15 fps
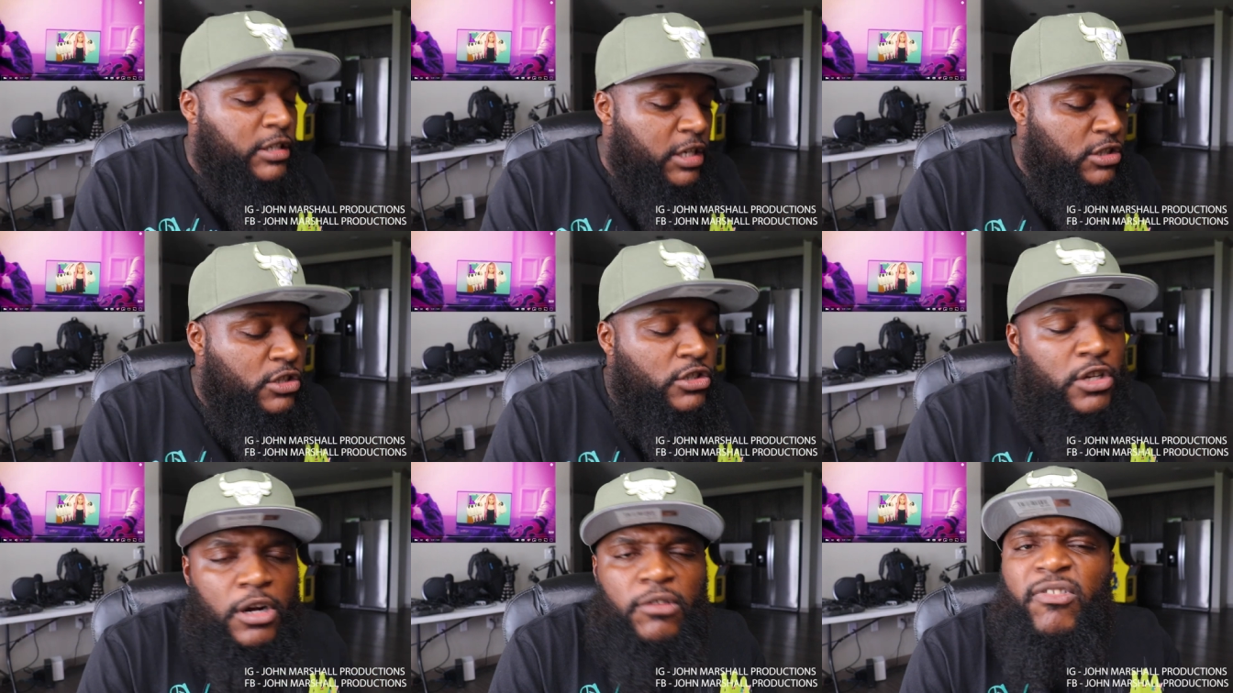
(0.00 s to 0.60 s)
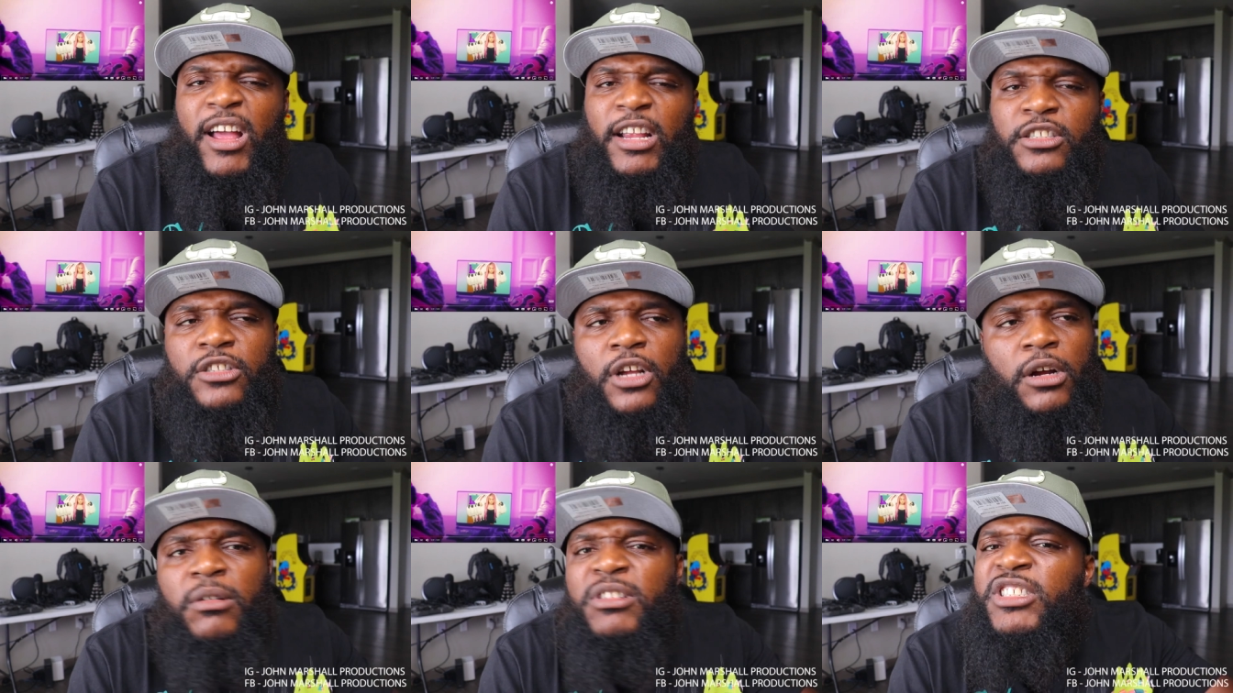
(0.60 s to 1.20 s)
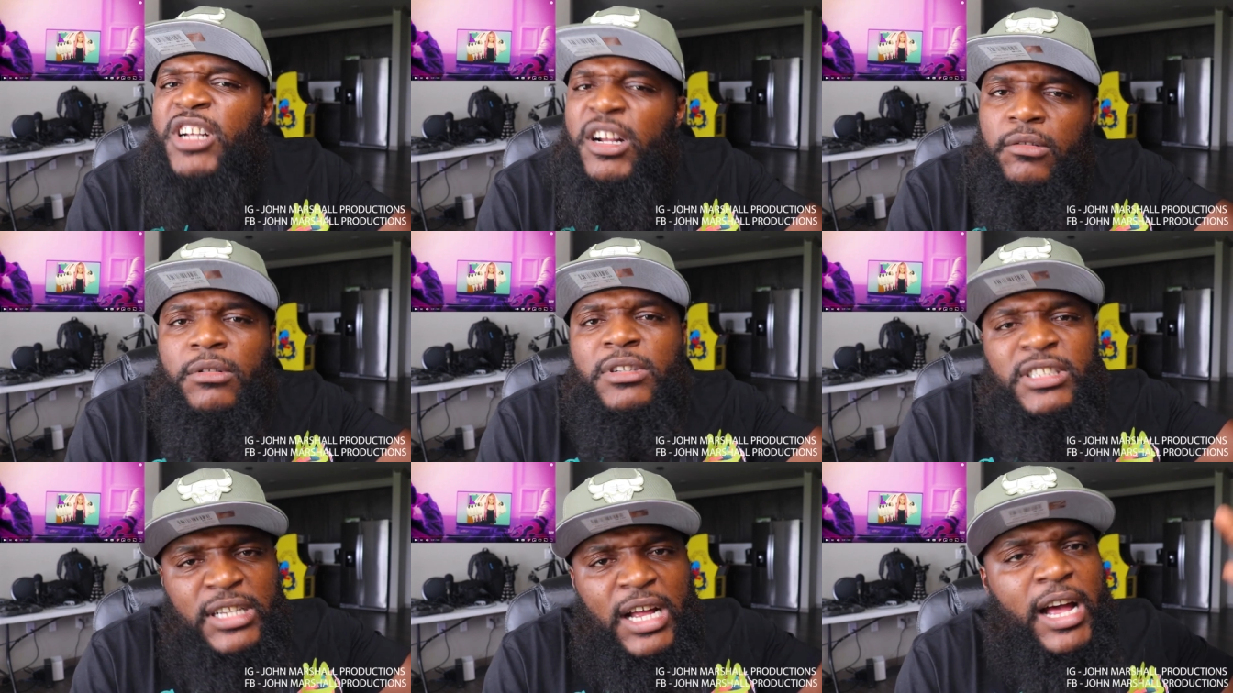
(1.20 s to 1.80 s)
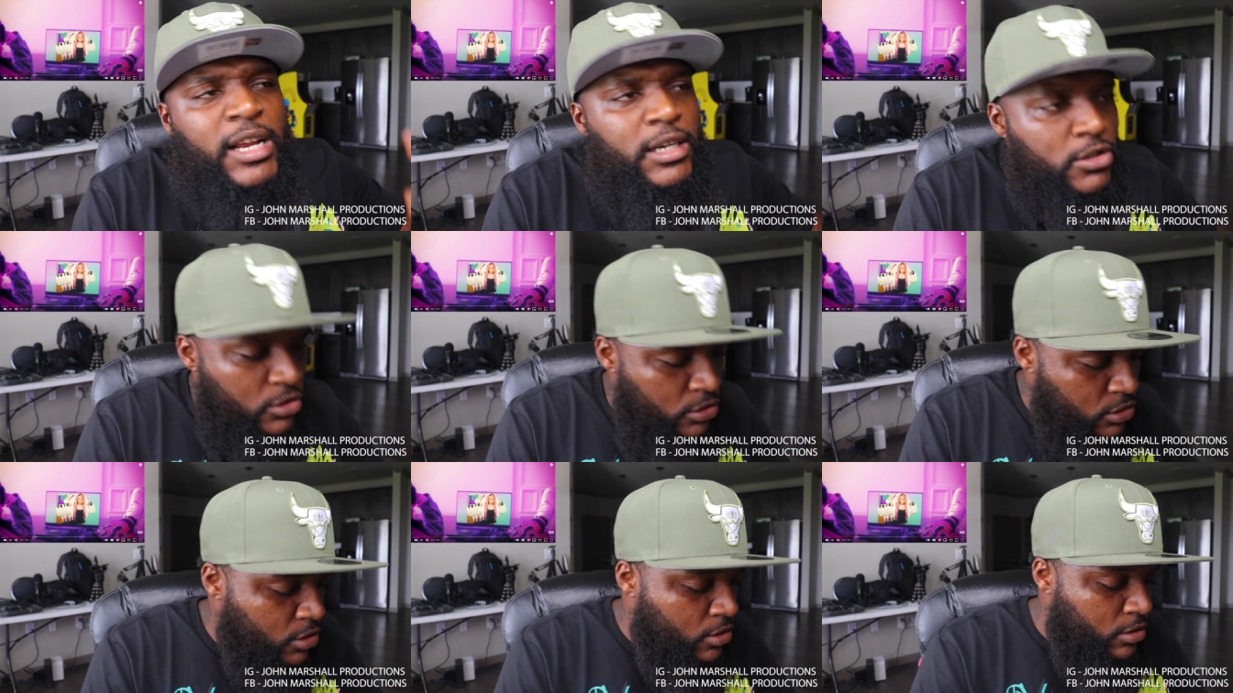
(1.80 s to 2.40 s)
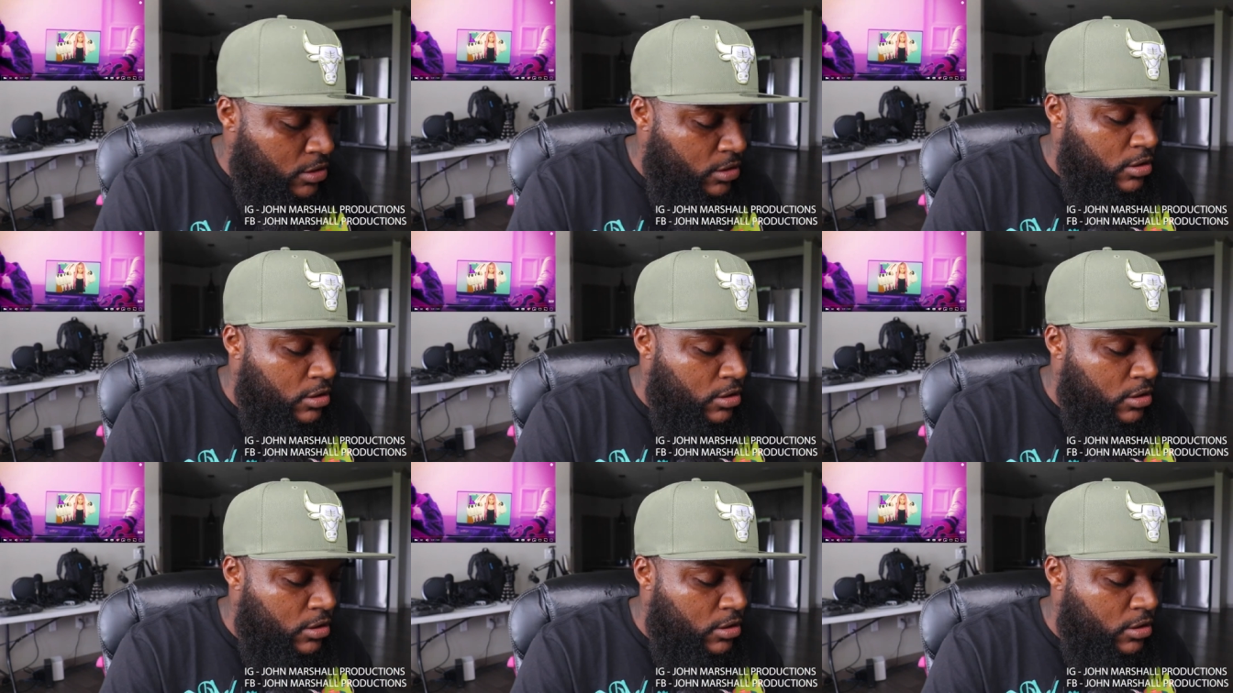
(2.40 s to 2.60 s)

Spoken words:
10 star, 5 star, whichever one's the highest, you know?